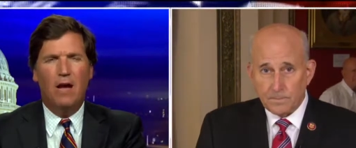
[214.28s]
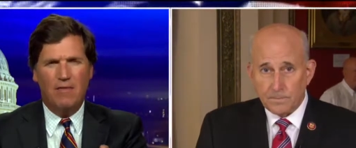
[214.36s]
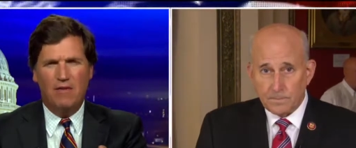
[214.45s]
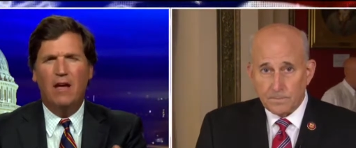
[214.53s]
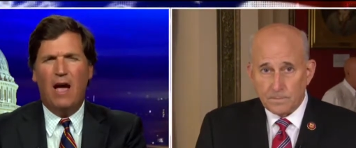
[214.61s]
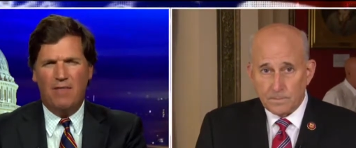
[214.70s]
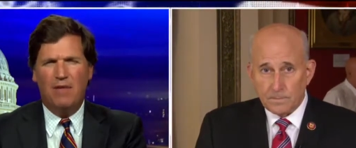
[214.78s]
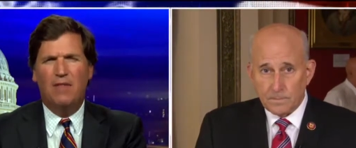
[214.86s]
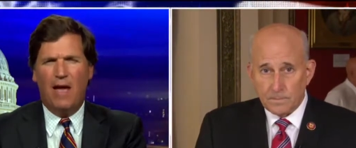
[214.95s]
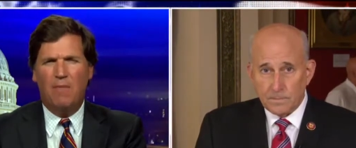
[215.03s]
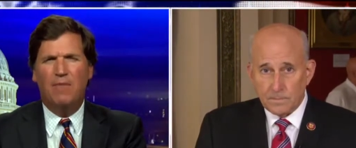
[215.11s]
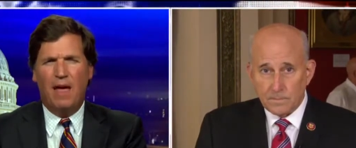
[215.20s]
Speaker 1: I think I think
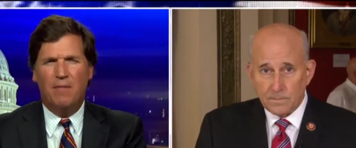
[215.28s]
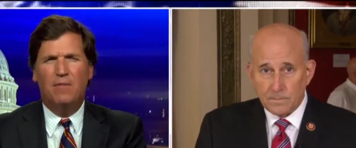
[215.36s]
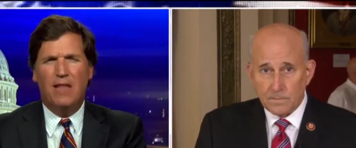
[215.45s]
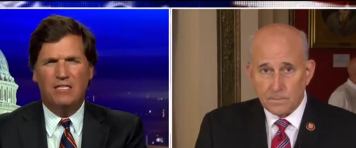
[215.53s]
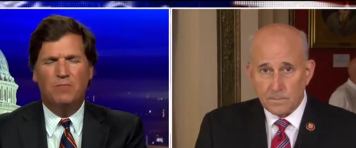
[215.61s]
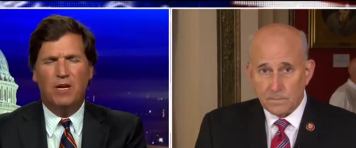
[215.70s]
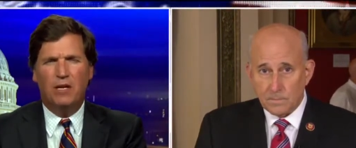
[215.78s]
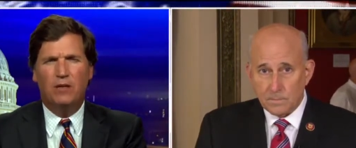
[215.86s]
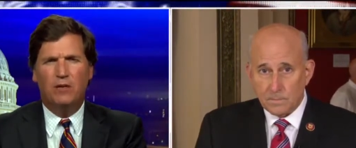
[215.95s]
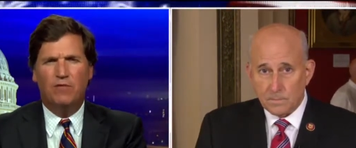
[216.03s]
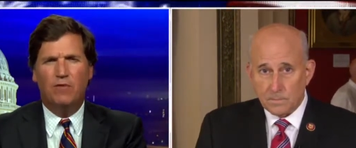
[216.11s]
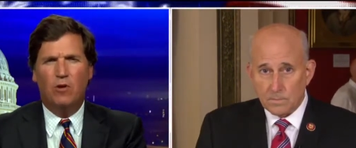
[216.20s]
that that that's been
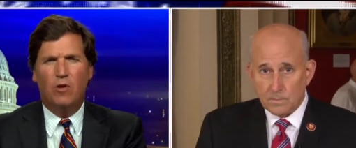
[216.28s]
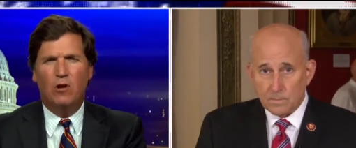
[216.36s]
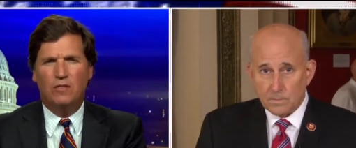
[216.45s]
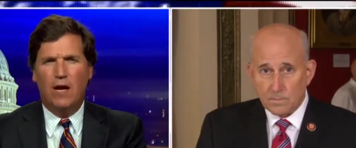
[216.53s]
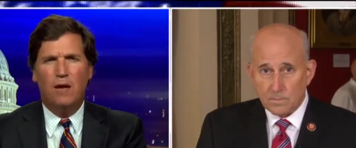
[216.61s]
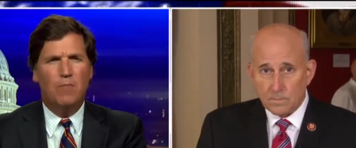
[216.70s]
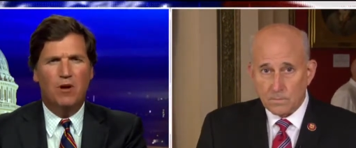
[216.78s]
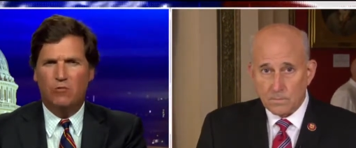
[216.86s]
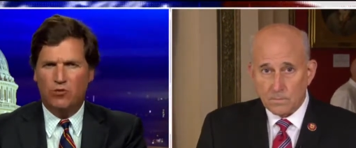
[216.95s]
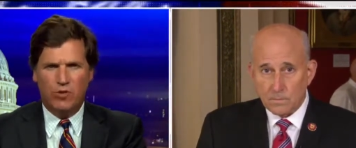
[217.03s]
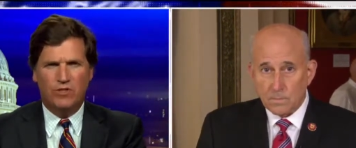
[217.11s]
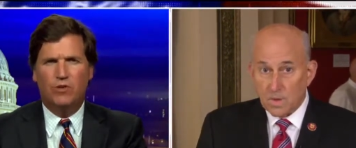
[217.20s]
clear for a long time, but it
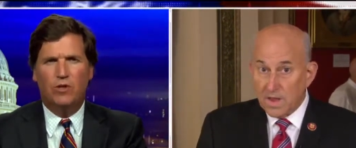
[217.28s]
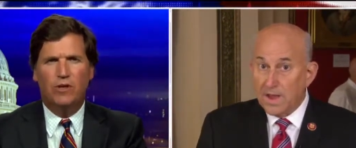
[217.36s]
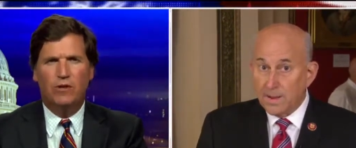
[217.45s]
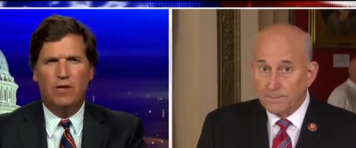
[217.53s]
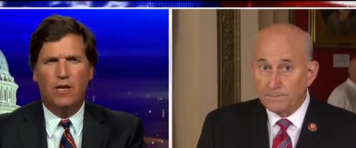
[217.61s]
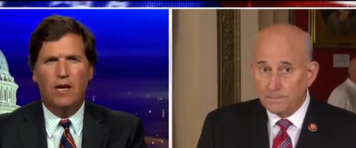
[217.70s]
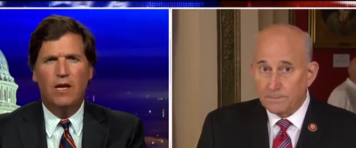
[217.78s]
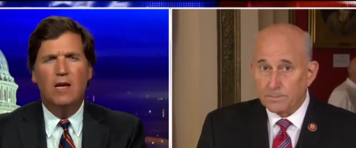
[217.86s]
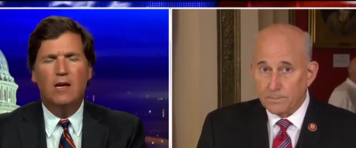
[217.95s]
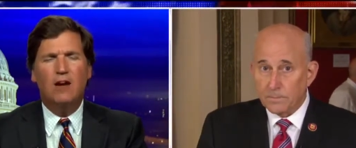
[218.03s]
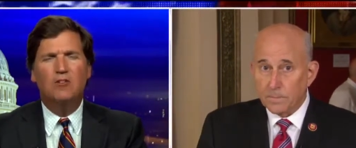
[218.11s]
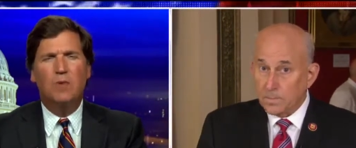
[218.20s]
was crystal clear yeah. today.
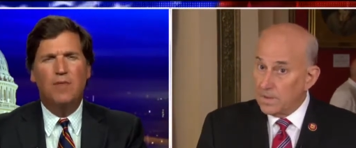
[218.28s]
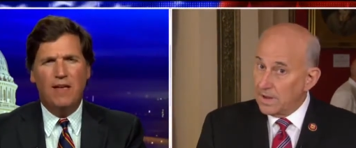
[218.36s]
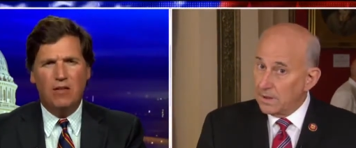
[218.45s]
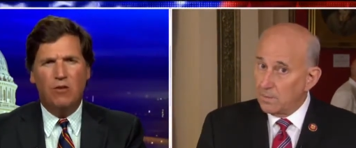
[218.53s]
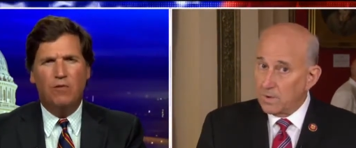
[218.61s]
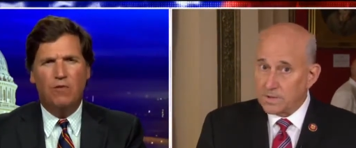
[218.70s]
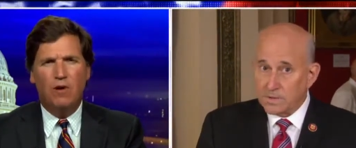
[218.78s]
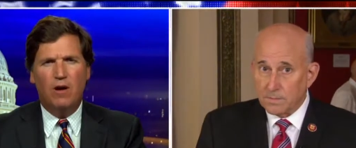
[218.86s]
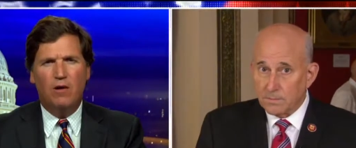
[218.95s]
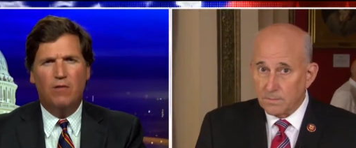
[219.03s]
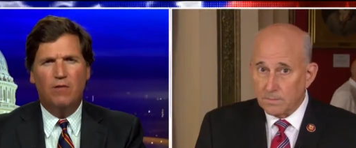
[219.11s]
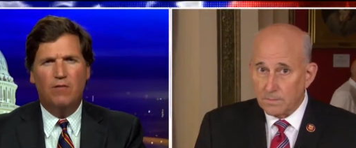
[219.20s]
Congressman, thank yeah, you
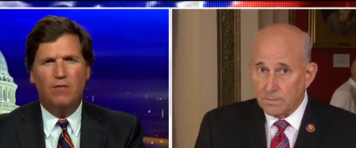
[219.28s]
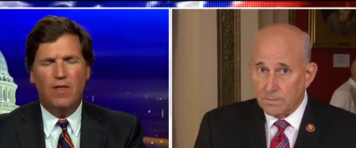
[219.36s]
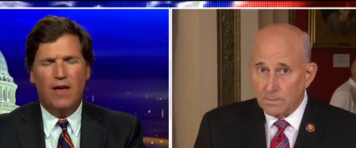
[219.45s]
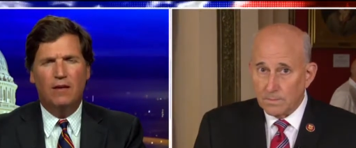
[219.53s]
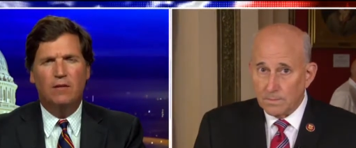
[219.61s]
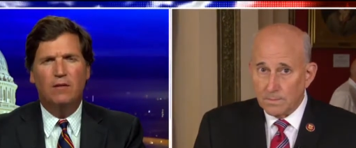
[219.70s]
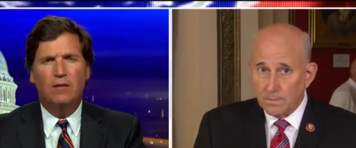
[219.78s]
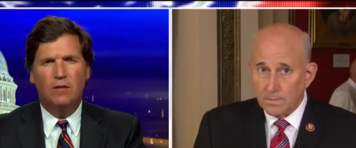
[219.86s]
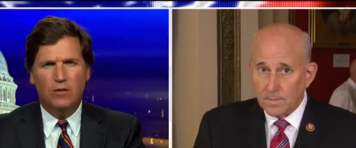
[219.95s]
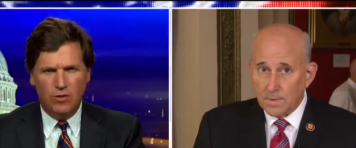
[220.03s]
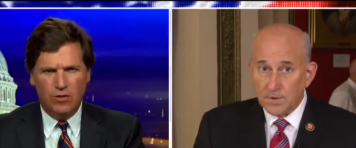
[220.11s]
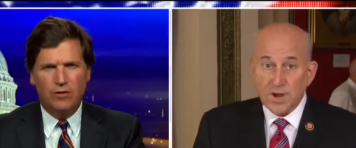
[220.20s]
uh, for that.
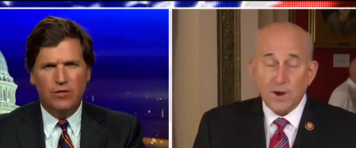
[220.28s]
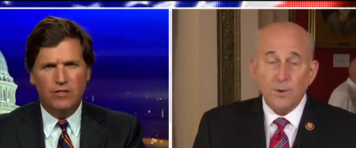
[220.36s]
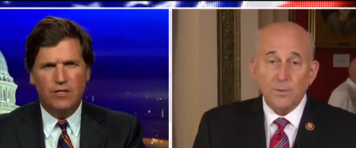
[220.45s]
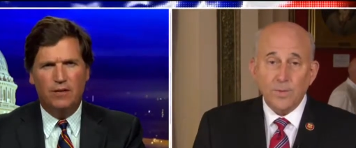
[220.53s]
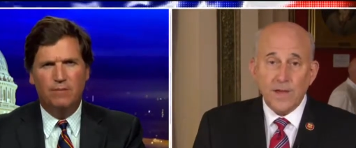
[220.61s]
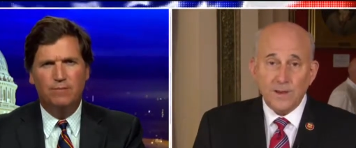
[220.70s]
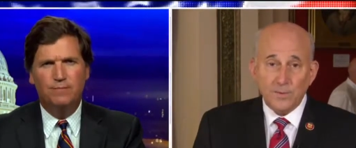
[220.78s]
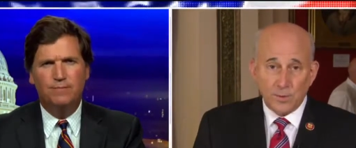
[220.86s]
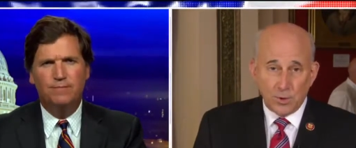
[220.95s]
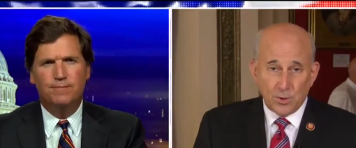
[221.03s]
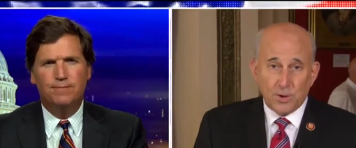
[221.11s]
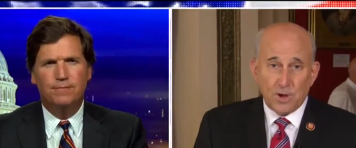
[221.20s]
Speaker 2: Good, Tucker, good to see you. thanks for
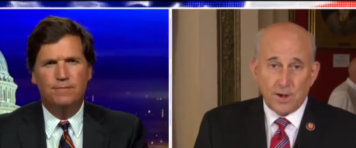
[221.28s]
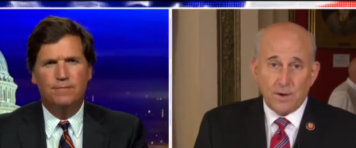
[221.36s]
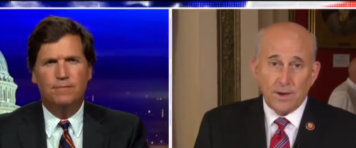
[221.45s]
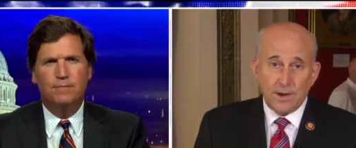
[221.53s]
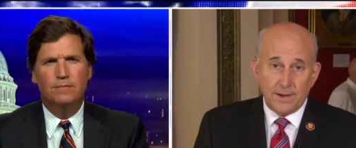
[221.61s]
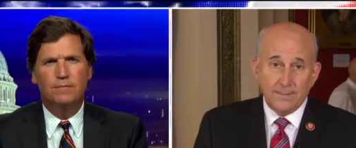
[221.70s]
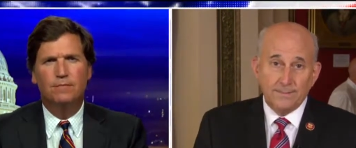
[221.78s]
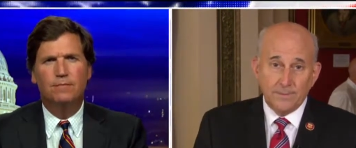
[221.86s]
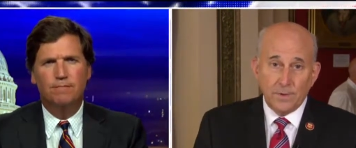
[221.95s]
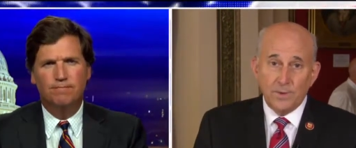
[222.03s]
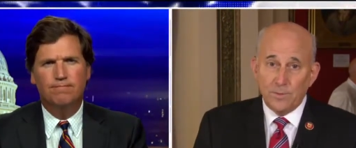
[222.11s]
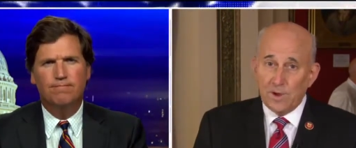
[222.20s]
your clarity.
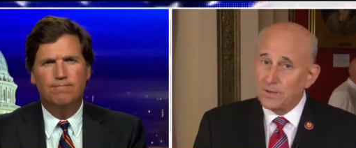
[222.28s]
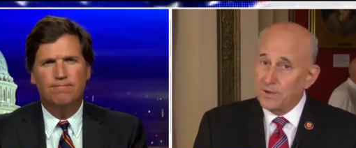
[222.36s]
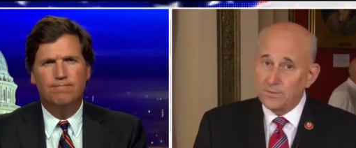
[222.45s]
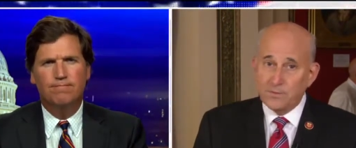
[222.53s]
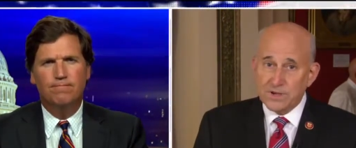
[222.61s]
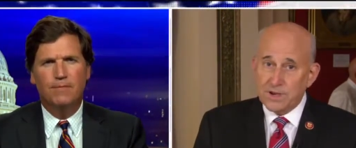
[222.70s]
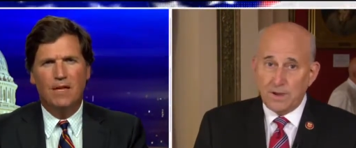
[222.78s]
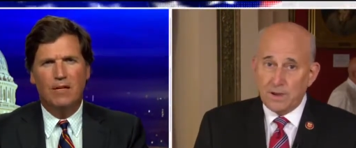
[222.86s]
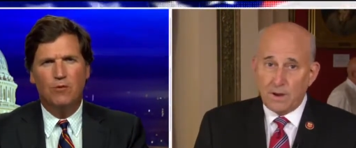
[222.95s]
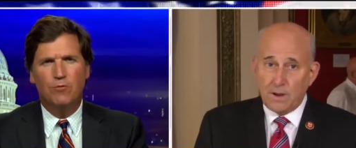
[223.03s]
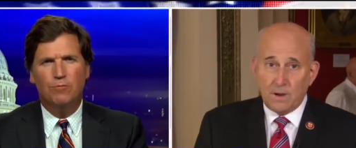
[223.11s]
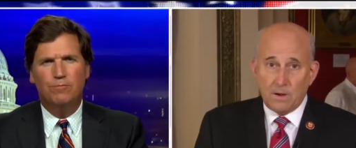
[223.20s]
You've you've seen it
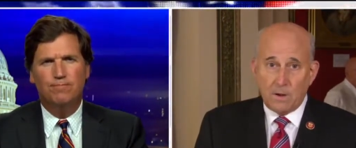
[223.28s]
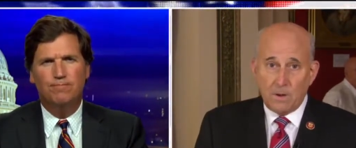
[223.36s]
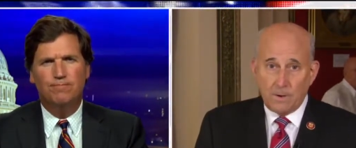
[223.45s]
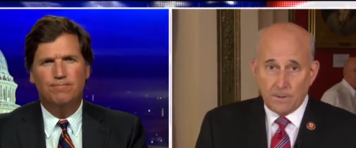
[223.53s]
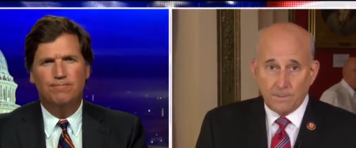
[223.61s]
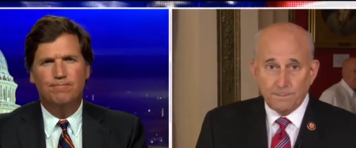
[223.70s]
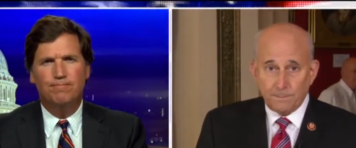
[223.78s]
all along.